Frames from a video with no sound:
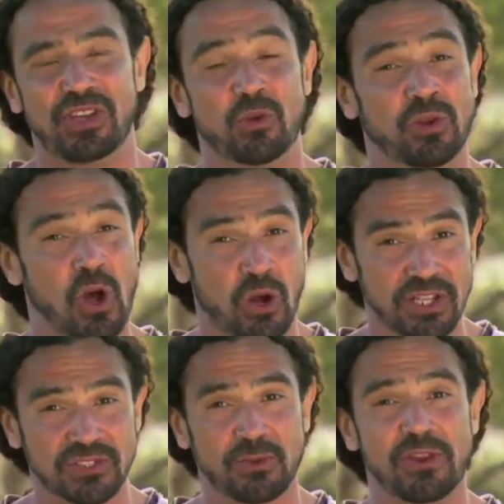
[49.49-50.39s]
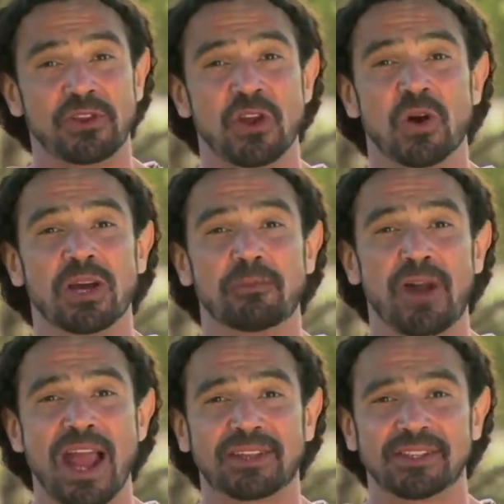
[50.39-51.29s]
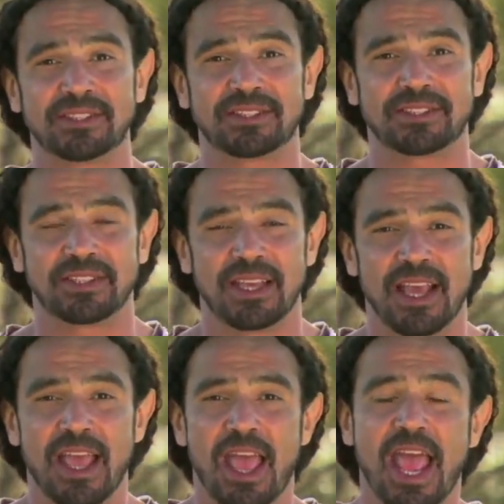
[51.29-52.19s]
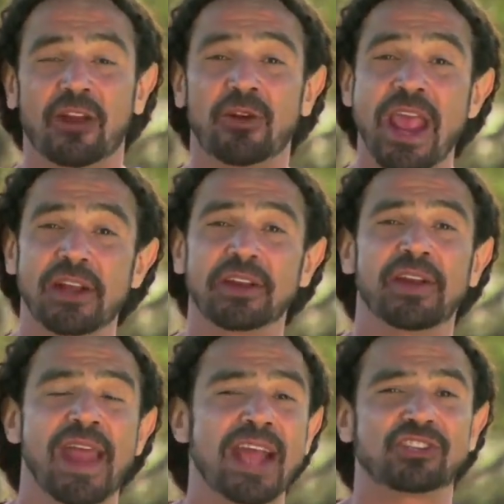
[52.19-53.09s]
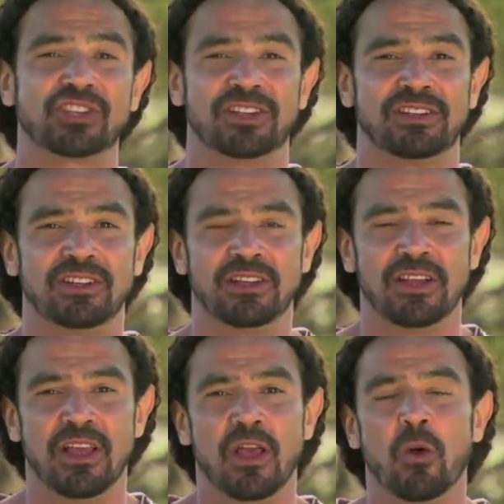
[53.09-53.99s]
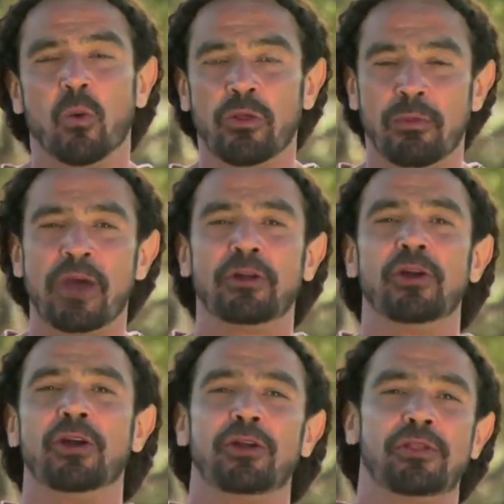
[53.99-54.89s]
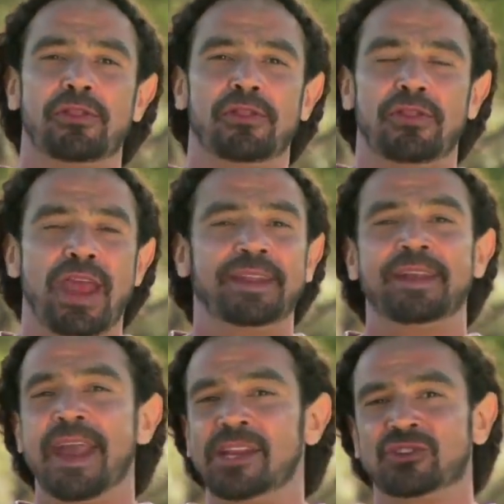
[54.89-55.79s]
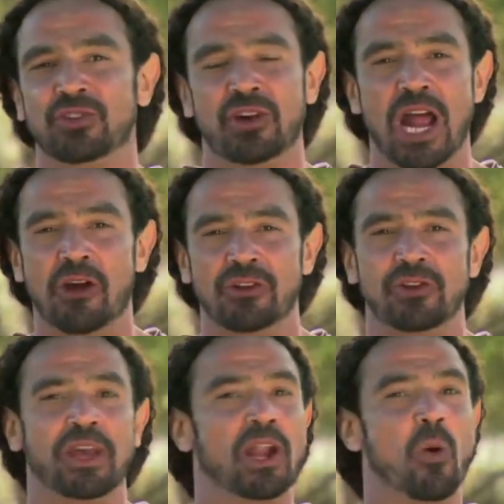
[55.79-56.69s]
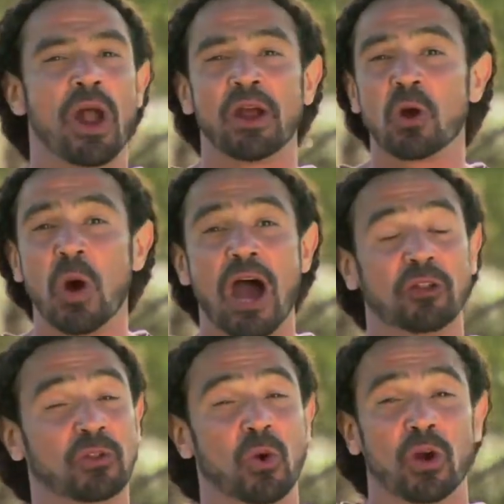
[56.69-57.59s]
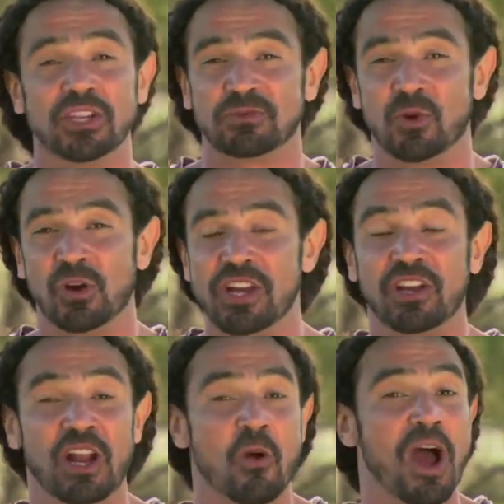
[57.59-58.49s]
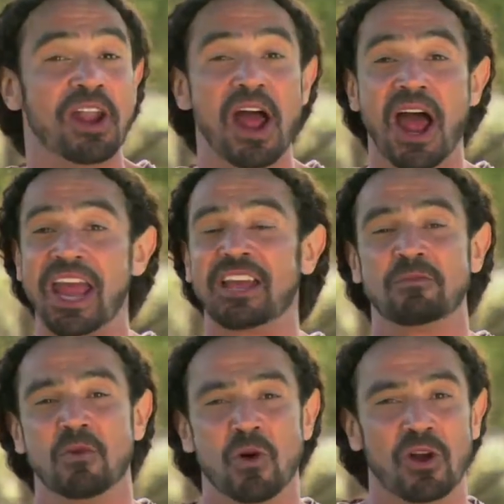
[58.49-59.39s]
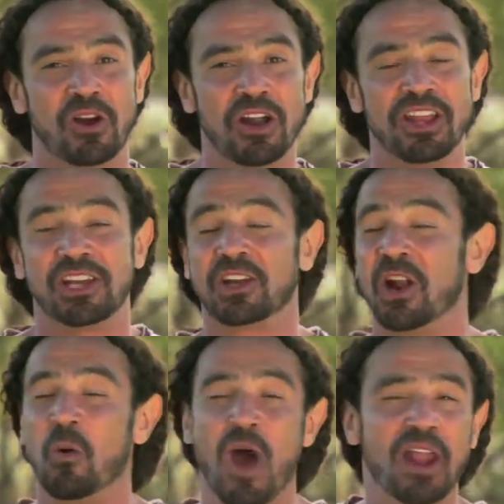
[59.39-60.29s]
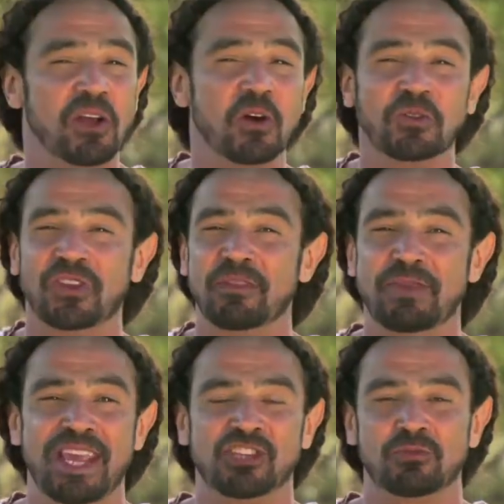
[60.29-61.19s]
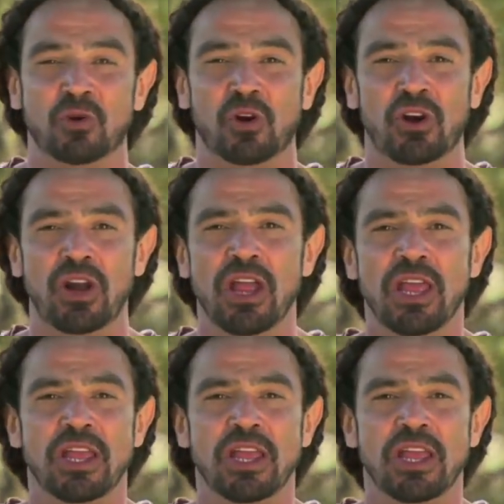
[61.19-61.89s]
You'll notice with your yoga practice a greater connection with Mother Earth and the nature around you. You're gonna wanna go outdoors more, you're gonna wanna hike more, you're gonna wanna go to the beach more.